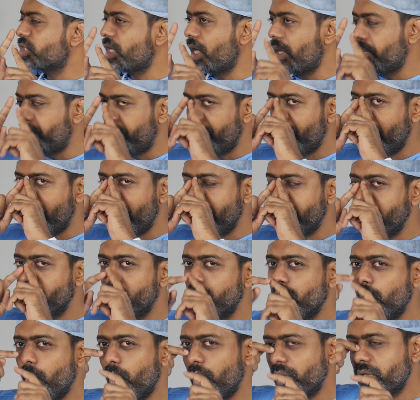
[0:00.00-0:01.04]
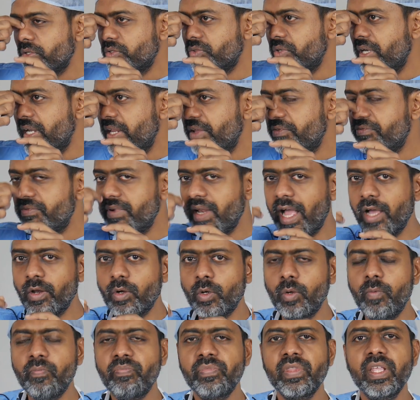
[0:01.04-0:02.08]
sharp line or it's really
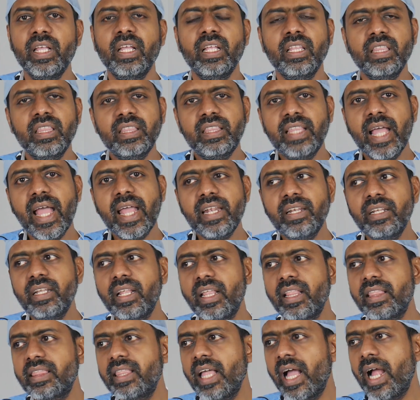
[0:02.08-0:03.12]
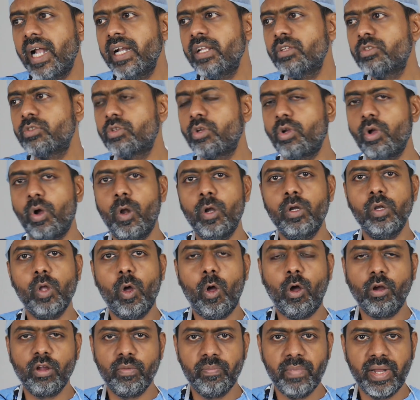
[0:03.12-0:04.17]
narrow, then that is called
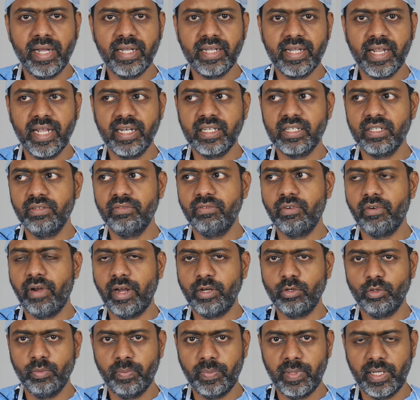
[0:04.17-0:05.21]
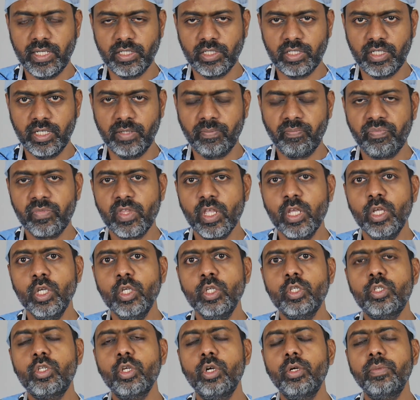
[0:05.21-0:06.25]
augmentative rhinoplasty.
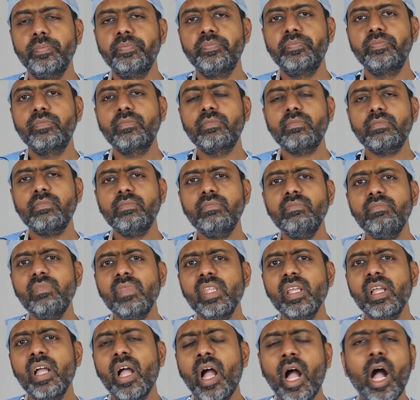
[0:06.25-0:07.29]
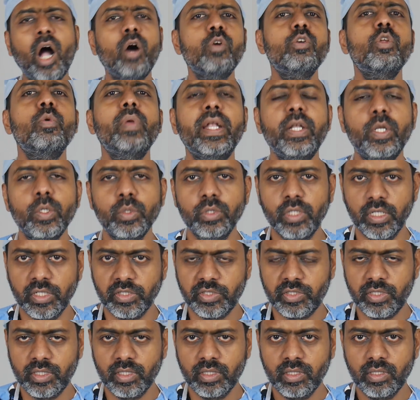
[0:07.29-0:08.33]
So how do we do
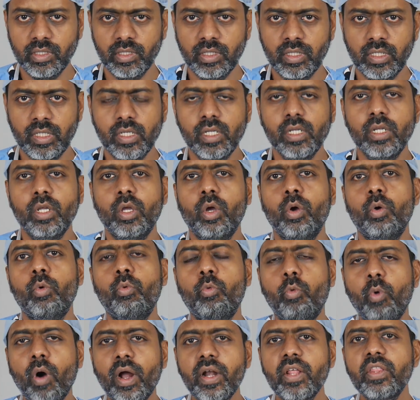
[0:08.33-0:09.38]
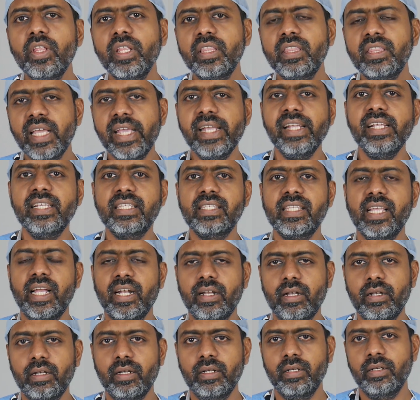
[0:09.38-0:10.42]
this? One of the things
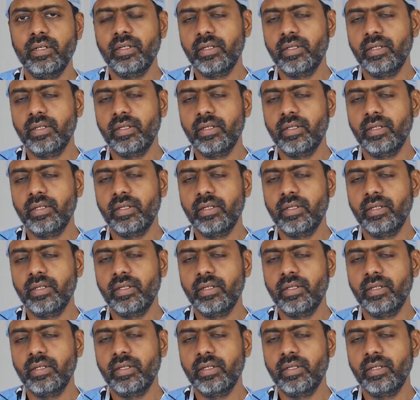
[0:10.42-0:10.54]
that